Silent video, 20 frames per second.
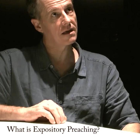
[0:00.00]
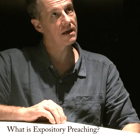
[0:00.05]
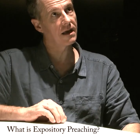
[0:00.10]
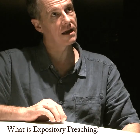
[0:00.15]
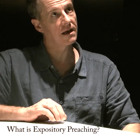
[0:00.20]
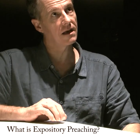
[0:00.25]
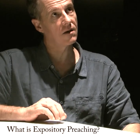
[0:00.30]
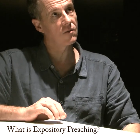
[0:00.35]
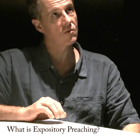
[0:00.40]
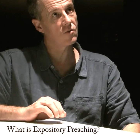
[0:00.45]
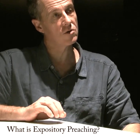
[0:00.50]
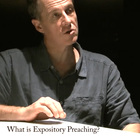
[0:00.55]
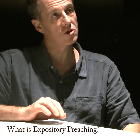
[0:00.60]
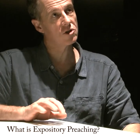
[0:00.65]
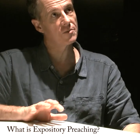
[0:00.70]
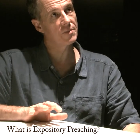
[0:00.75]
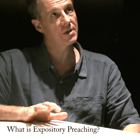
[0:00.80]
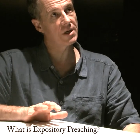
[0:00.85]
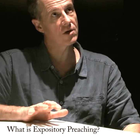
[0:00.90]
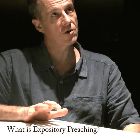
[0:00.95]
again, I want
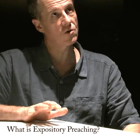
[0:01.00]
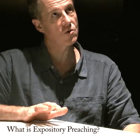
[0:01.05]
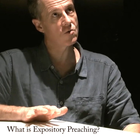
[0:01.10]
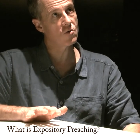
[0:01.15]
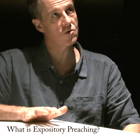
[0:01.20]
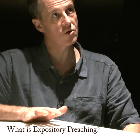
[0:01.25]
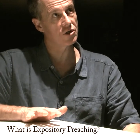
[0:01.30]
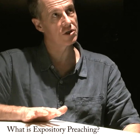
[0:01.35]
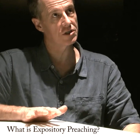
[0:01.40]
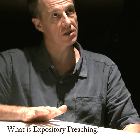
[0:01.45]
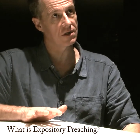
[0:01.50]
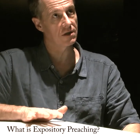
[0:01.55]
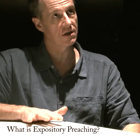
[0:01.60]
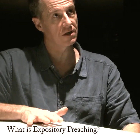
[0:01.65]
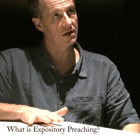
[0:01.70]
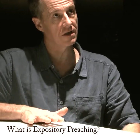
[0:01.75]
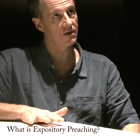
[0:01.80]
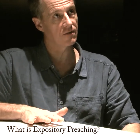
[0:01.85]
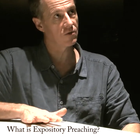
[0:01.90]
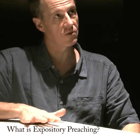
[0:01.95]
to be cautious.
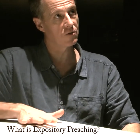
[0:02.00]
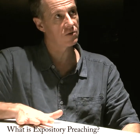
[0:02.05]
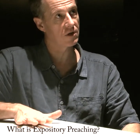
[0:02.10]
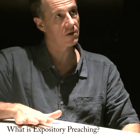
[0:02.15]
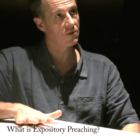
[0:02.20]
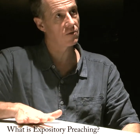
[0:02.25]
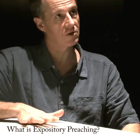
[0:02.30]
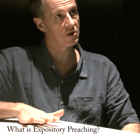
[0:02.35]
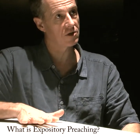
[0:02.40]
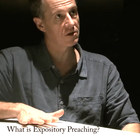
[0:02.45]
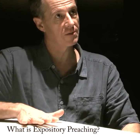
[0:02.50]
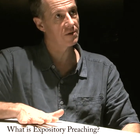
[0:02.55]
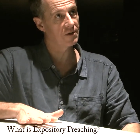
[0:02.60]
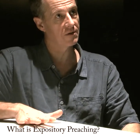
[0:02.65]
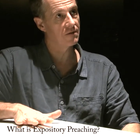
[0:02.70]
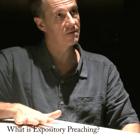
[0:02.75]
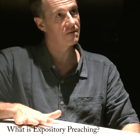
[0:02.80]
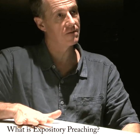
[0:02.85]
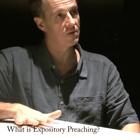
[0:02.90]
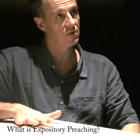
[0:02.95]
Of course, I want to be
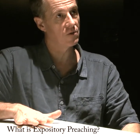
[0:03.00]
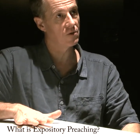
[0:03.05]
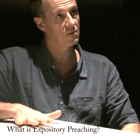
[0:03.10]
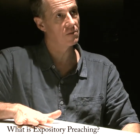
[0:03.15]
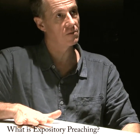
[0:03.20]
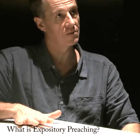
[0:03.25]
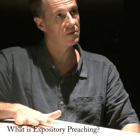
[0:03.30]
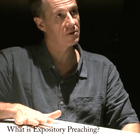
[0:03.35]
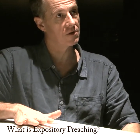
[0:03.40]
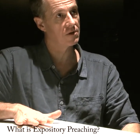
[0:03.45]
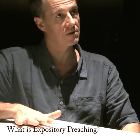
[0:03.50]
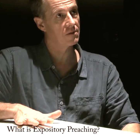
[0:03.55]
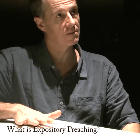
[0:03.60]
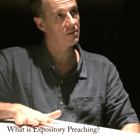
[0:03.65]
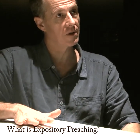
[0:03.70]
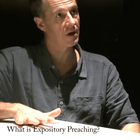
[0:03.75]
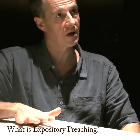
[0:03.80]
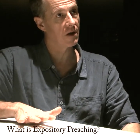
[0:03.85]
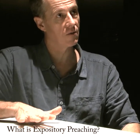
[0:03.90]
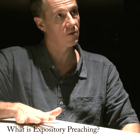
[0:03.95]
reformed,
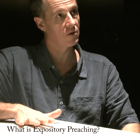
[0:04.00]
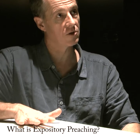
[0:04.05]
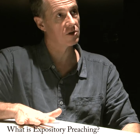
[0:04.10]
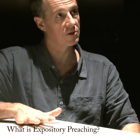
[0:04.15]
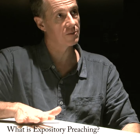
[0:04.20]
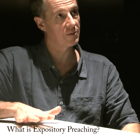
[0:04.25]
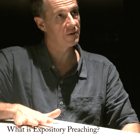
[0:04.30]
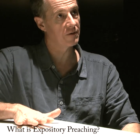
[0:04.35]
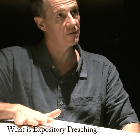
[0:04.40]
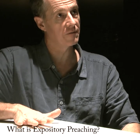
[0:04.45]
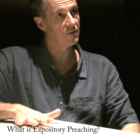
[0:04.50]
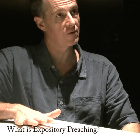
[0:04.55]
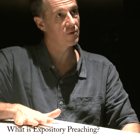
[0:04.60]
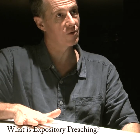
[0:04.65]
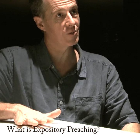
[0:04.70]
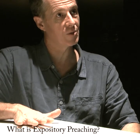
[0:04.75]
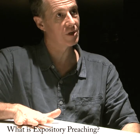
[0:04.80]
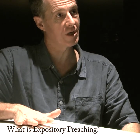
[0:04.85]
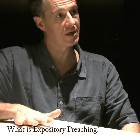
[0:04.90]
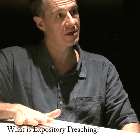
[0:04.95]
but I want to be
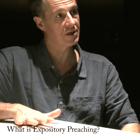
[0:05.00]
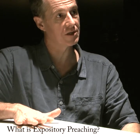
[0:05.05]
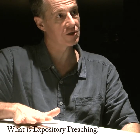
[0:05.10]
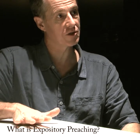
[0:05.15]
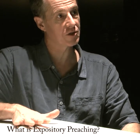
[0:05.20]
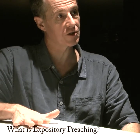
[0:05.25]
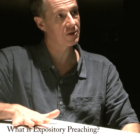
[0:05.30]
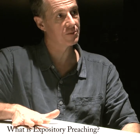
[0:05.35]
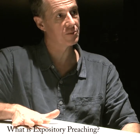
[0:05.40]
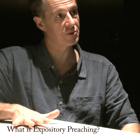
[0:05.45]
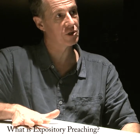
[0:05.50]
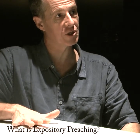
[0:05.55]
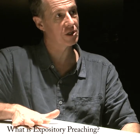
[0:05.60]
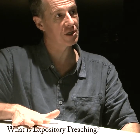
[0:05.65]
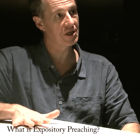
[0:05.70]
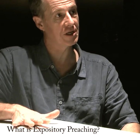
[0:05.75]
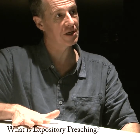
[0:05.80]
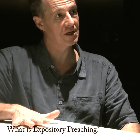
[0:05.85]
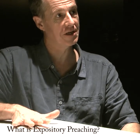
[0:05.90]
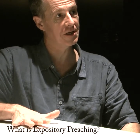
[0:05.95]
reformed under
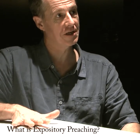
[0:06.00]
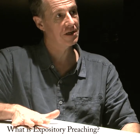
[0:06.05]
Scripture,